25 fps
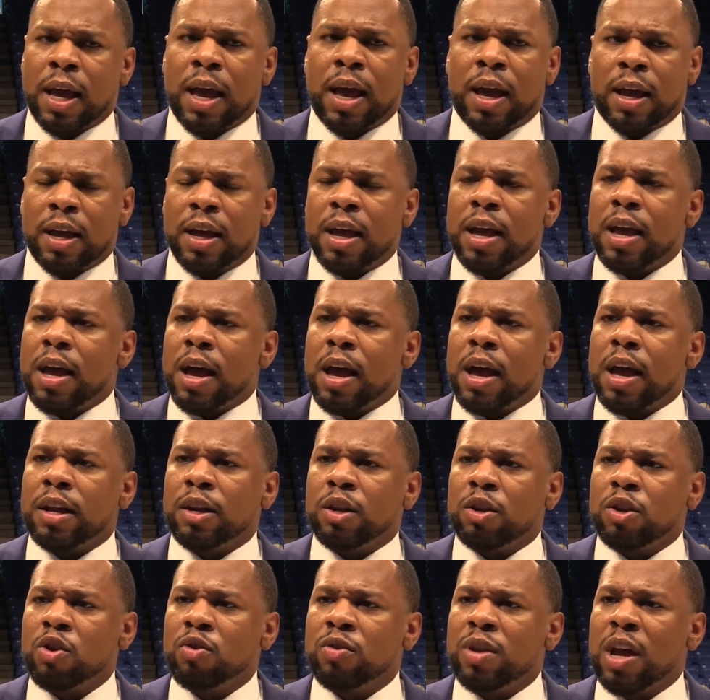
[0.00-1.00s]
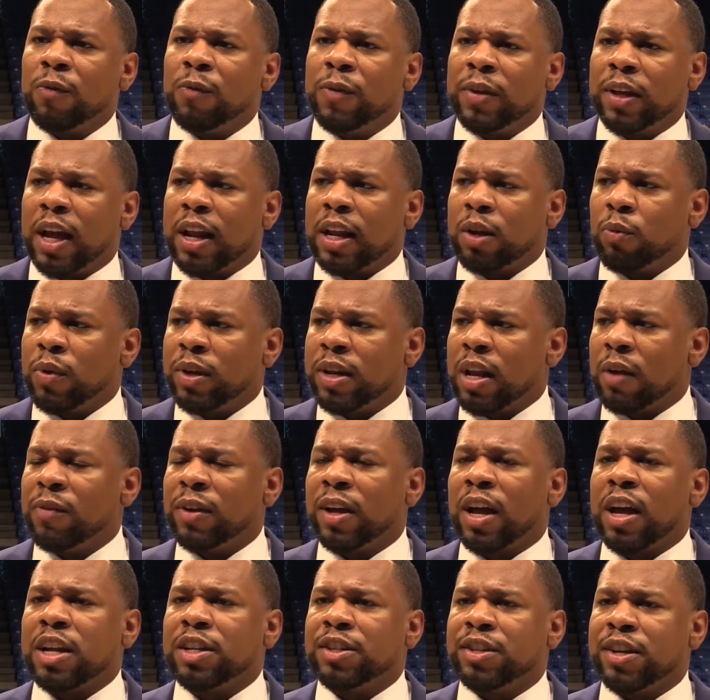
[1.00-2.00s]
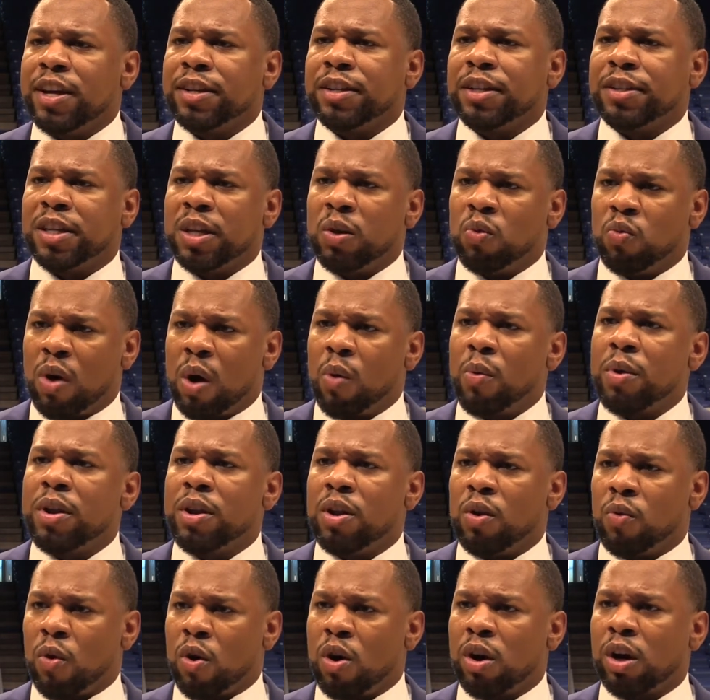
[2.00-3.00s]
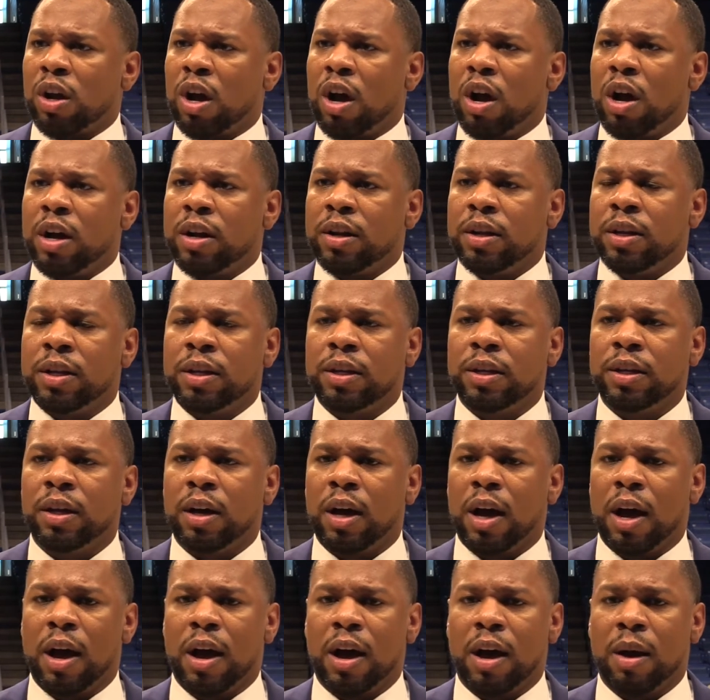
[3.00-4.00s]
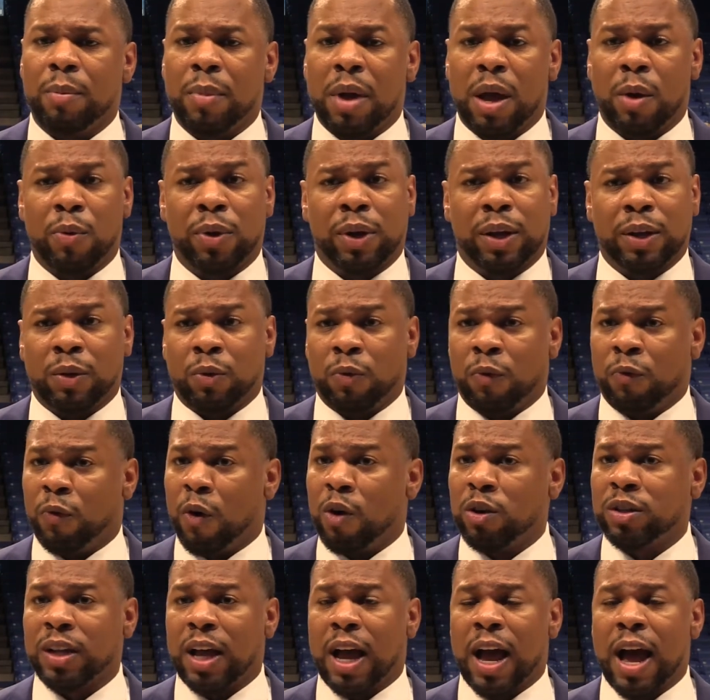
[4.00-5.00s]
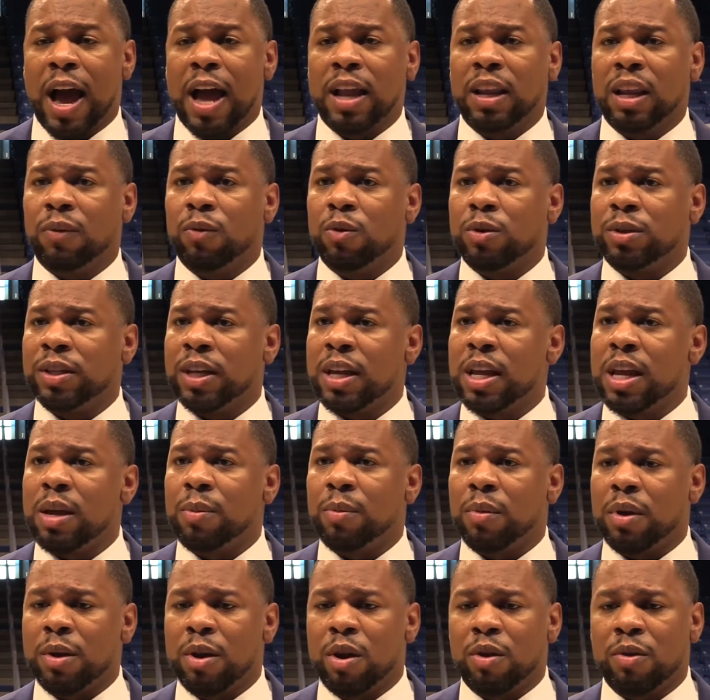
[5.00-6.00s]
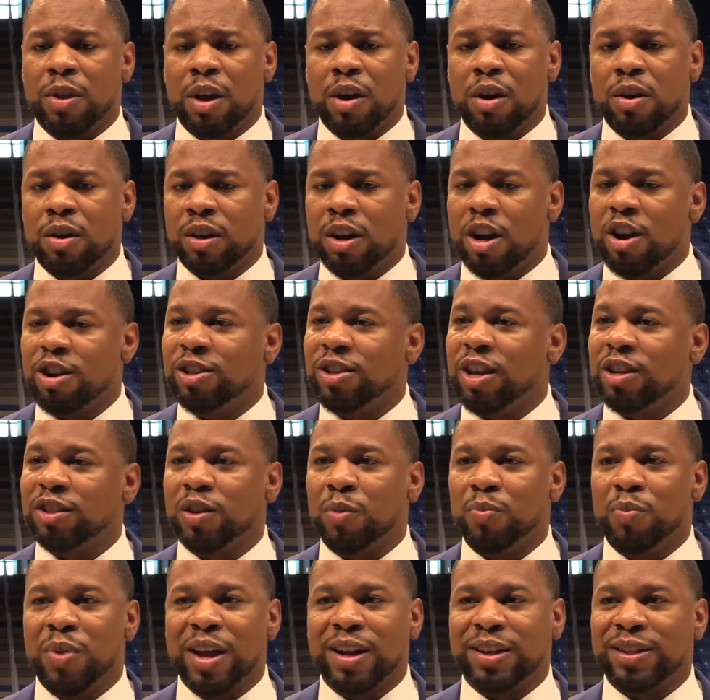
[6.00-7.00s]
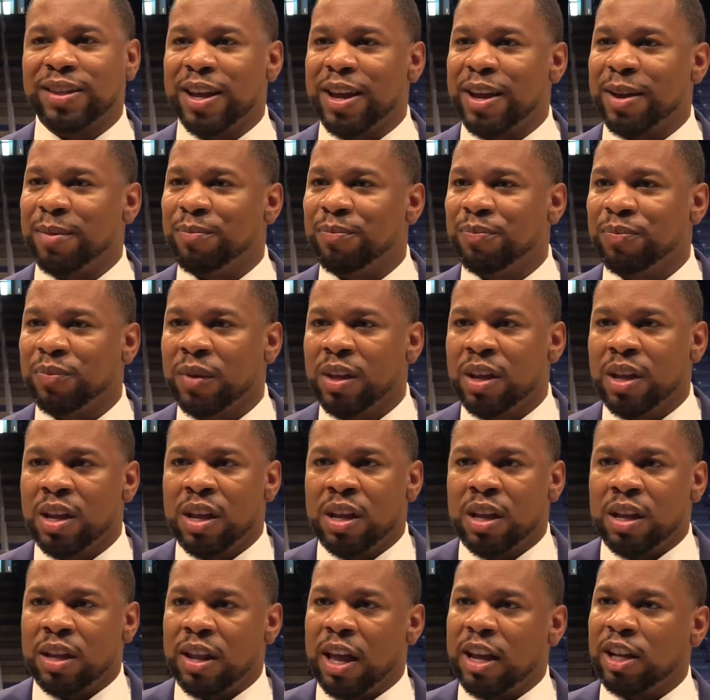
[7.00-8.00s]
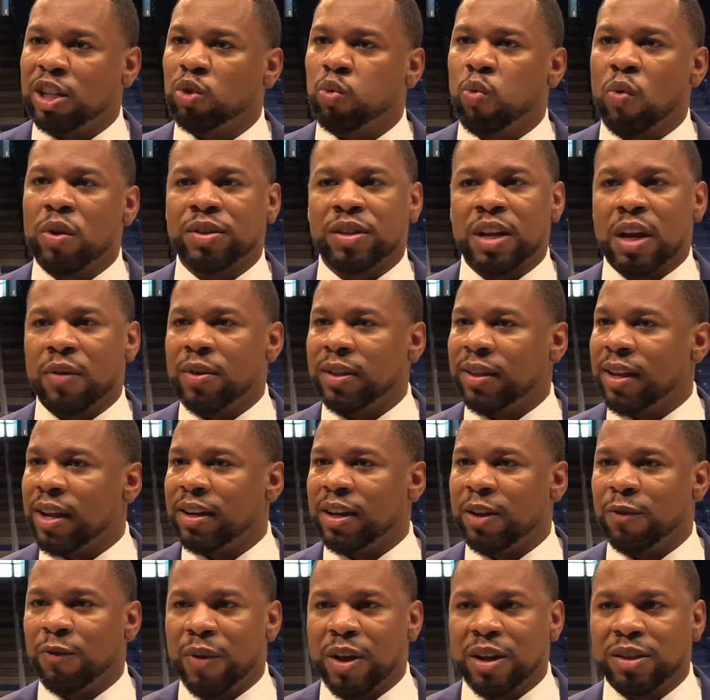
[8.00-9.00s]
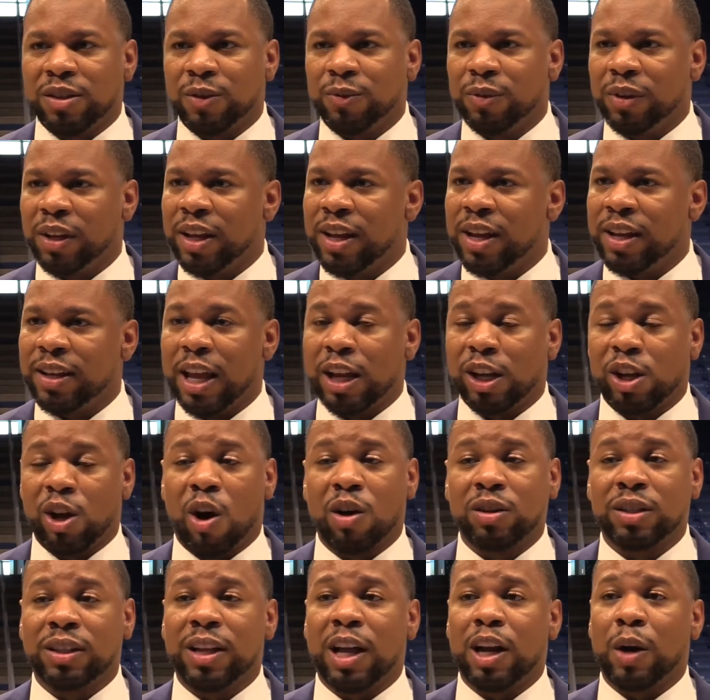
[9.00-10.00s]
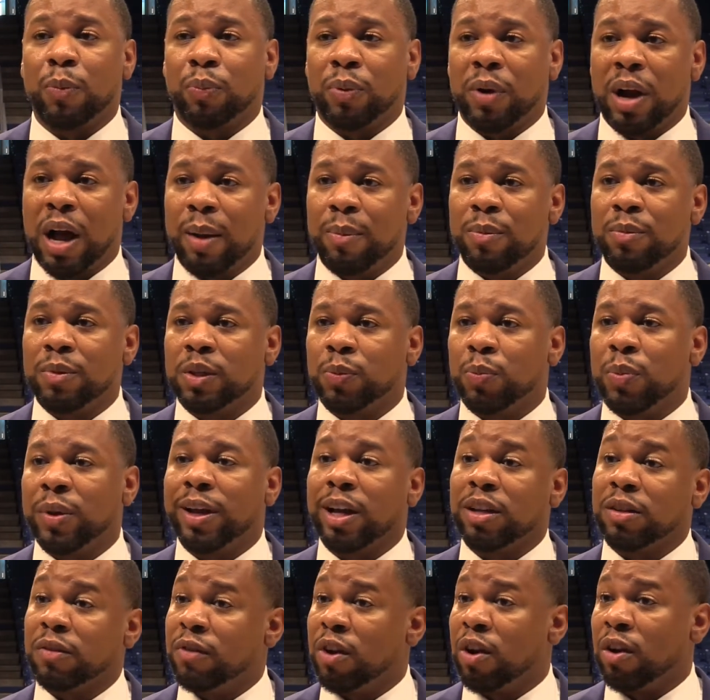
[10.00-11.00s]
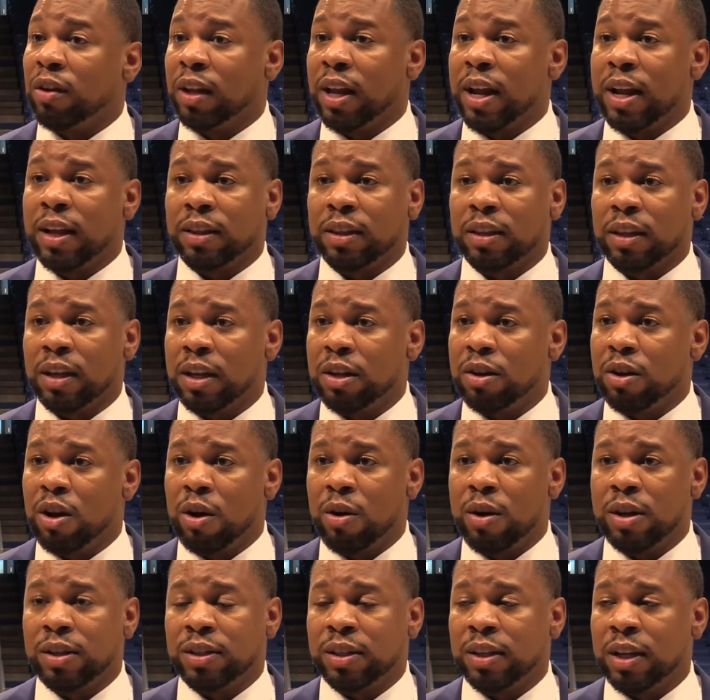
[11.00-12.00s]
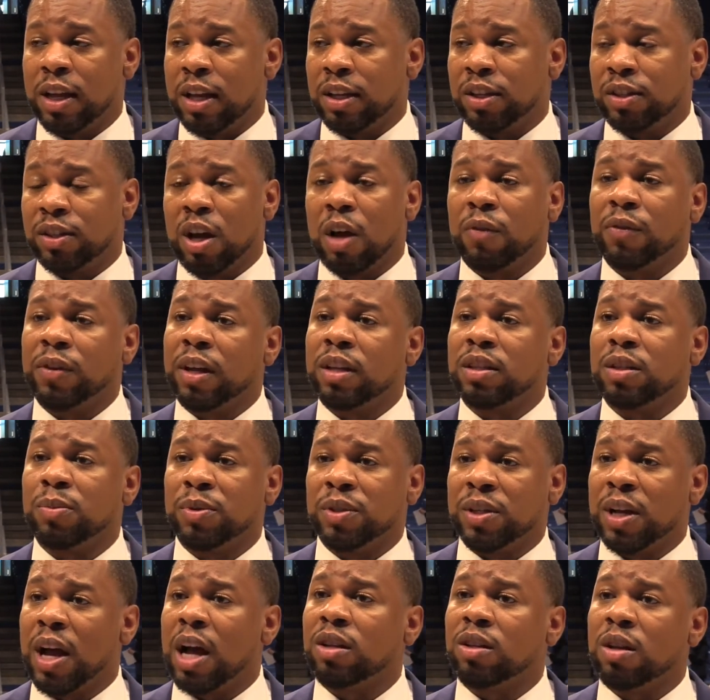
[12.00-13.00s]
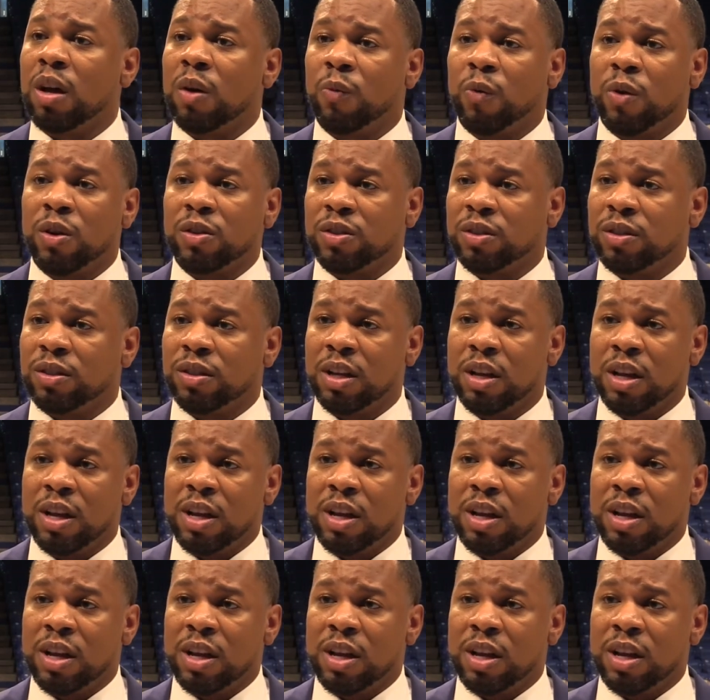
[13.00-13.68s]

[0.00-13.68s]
Yeah. We definitely got a chance to see what we need to work on. Versus a high-level team, you know, they're such a big team. They switched everything defensively. They caused a lot of problems because of their length. You know, it's tough to get some shots off versus